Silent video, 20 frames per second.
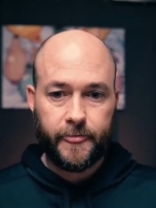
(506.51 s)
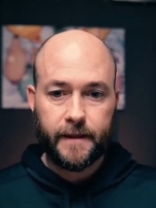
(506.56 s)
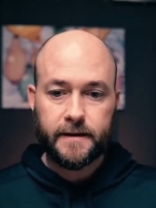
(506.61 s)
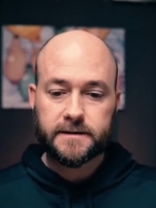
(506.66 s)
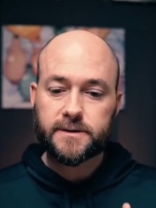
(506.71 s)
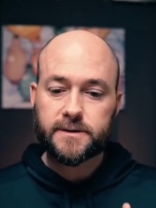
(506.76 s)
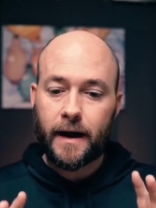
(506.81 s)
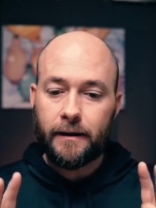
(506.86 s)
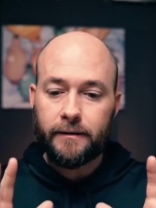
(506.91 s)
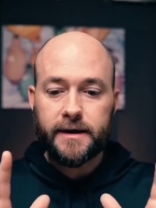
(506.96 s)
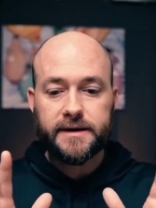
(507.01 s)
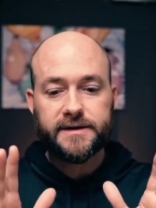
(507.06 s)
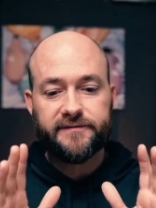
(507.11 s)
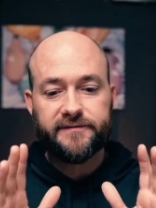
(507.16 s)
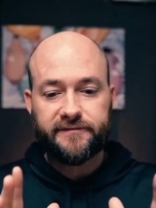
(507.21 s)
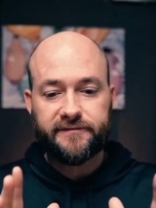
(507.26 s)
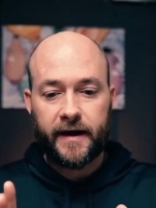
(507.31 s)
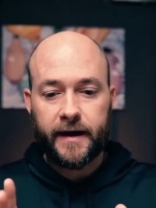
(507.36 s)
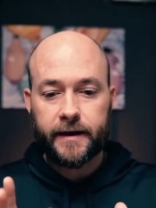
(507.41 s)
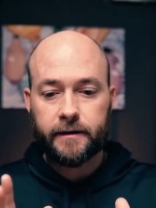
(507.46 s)
So I want to
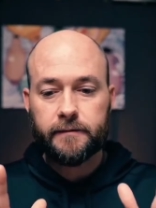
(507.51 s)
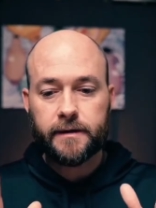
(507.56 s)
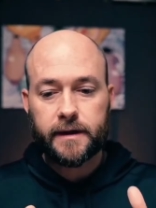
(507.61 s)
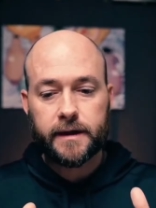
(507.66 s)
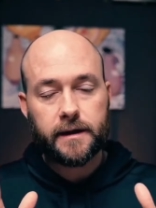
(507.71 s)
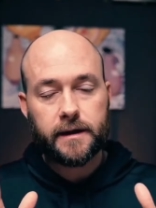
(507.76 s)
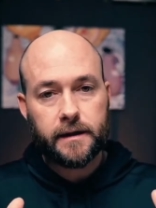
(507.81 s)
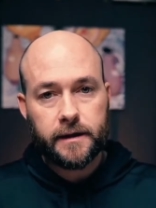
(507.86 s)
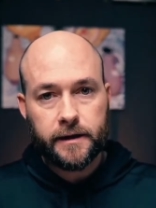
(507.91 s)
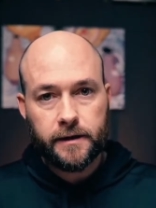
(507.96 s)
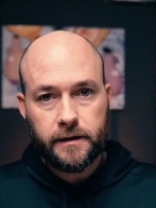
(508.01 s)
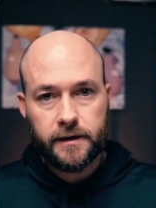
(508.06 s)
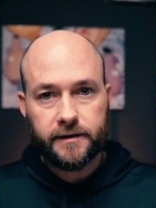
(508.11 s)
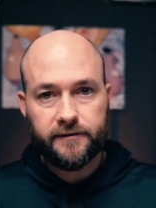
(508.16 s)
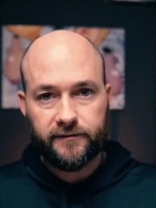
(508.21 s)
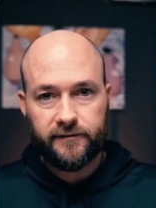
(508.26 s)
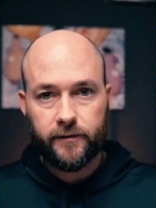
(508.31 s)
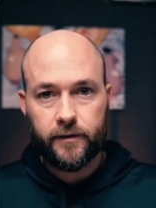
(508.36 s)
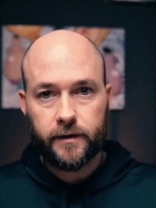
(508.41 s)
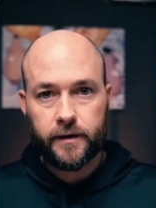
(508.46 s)
define really clearly
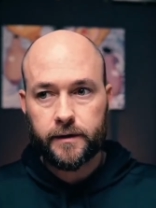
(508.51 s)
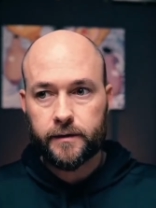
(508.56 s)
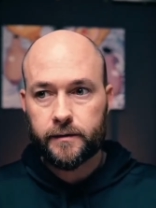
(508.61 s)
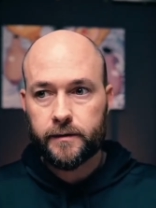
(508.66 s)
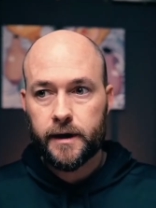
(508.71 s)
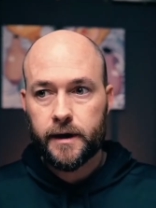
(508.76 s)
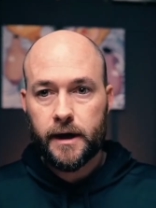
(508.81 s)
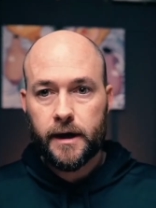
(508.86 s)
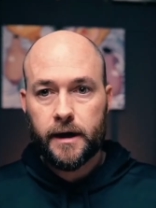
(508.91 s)
for you